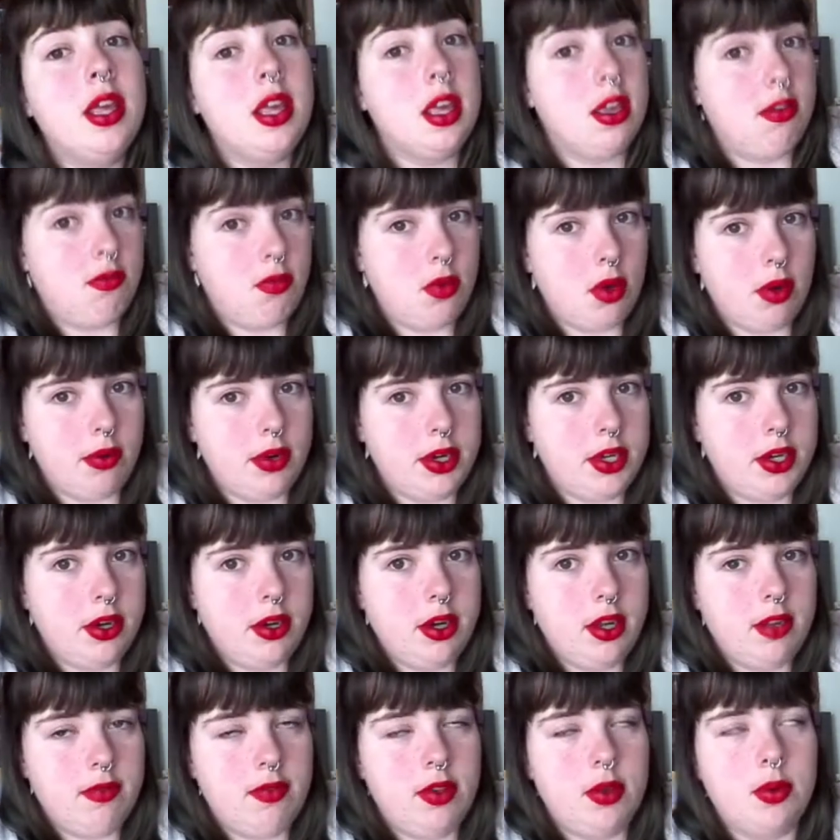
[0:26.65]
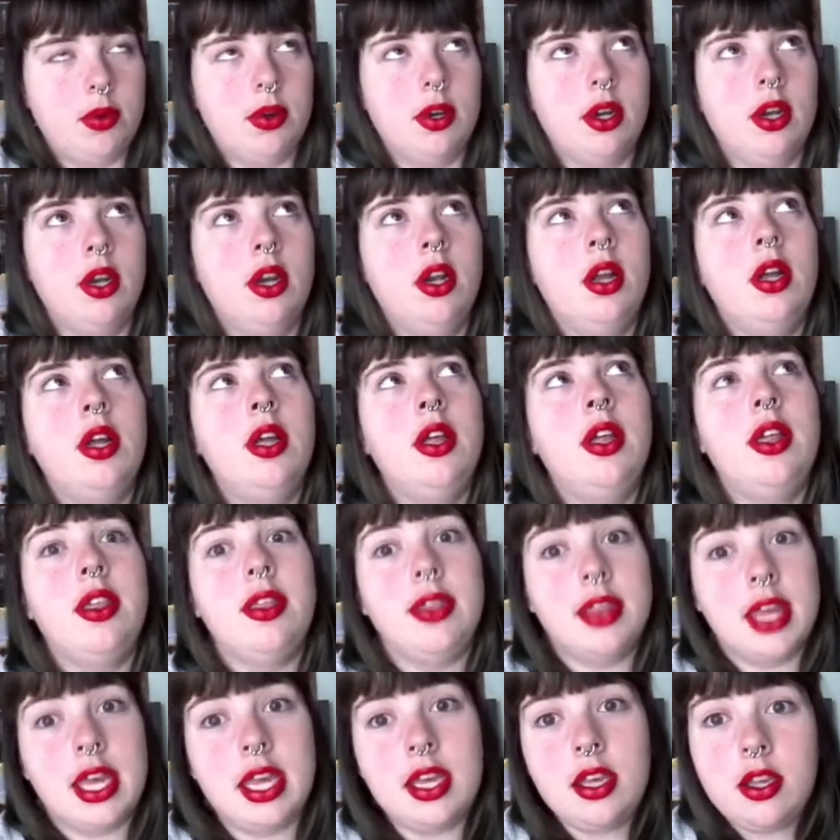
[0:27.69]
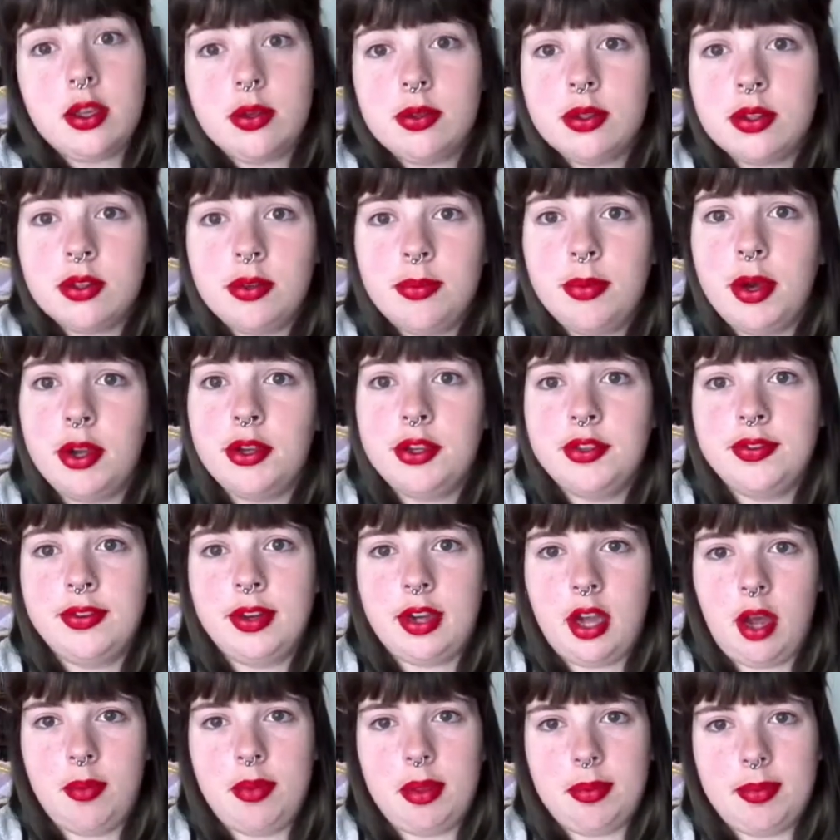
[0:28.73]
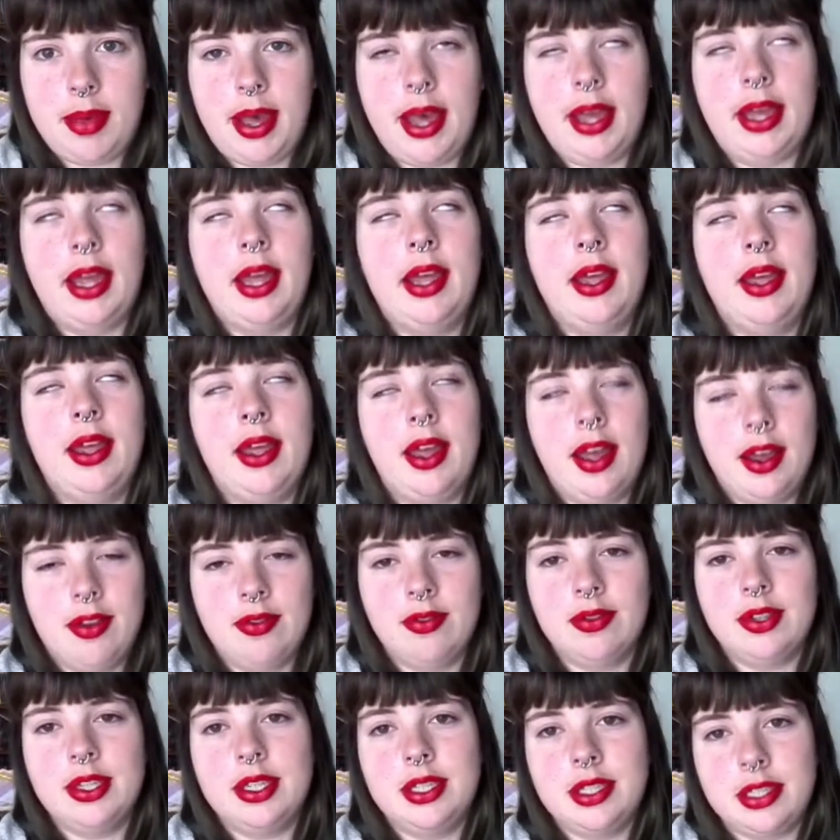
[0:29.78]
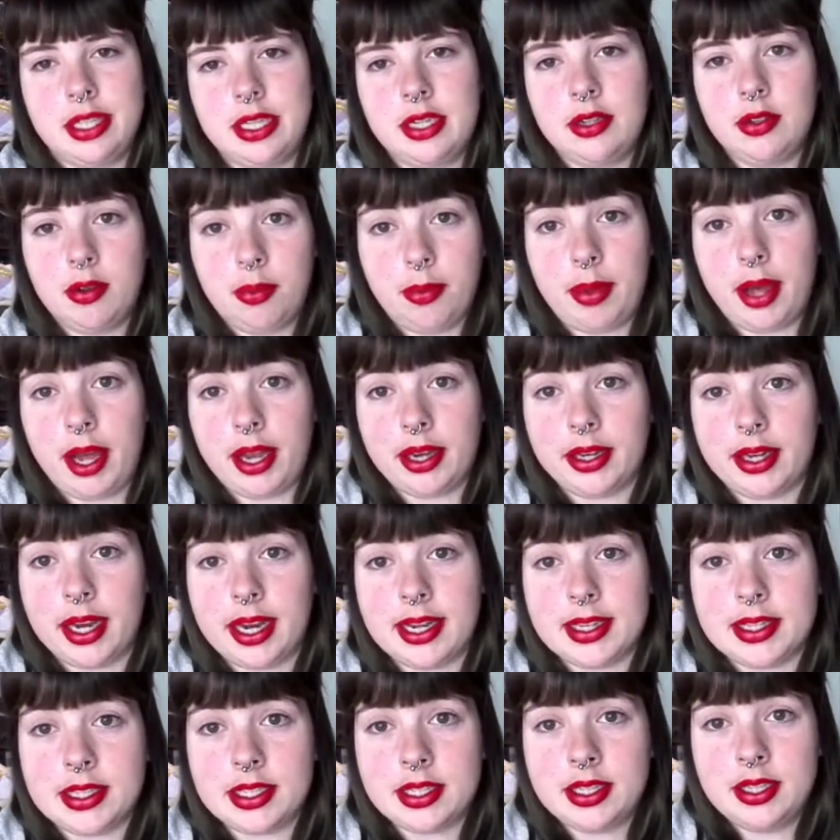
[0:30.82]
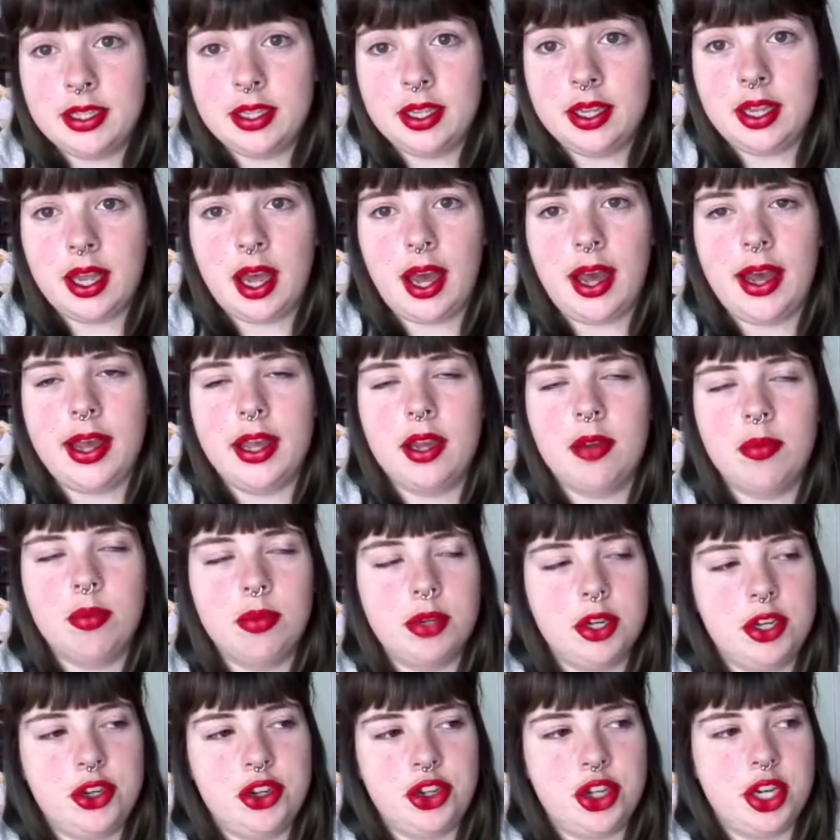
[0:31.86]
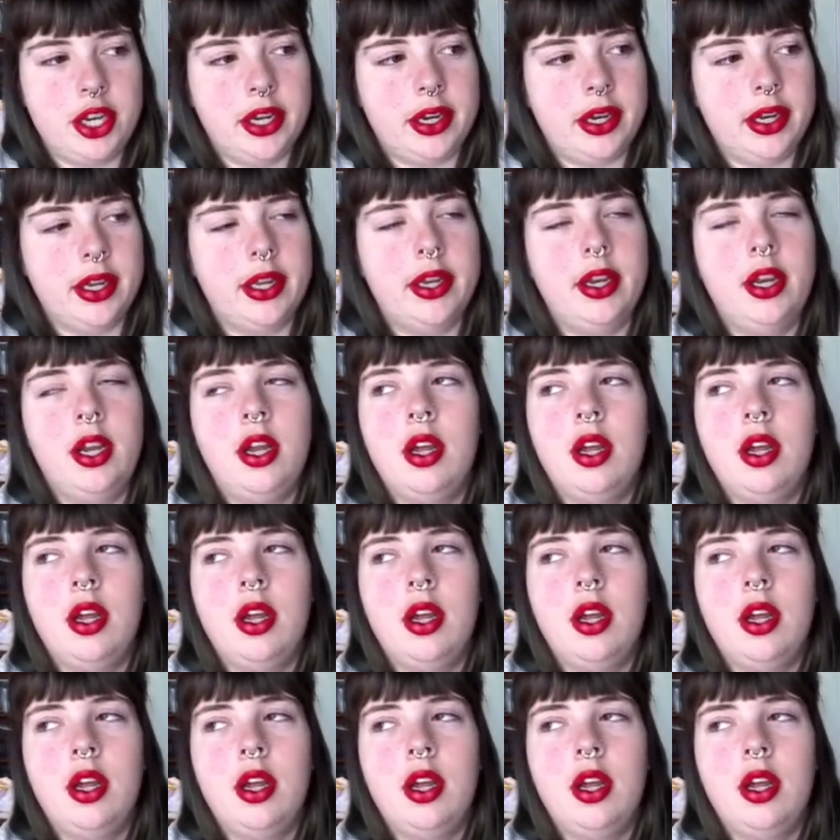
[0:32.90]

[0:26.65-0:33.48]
If you're a returning viewer, thank you so much for coming back every single podcast. I appreciate it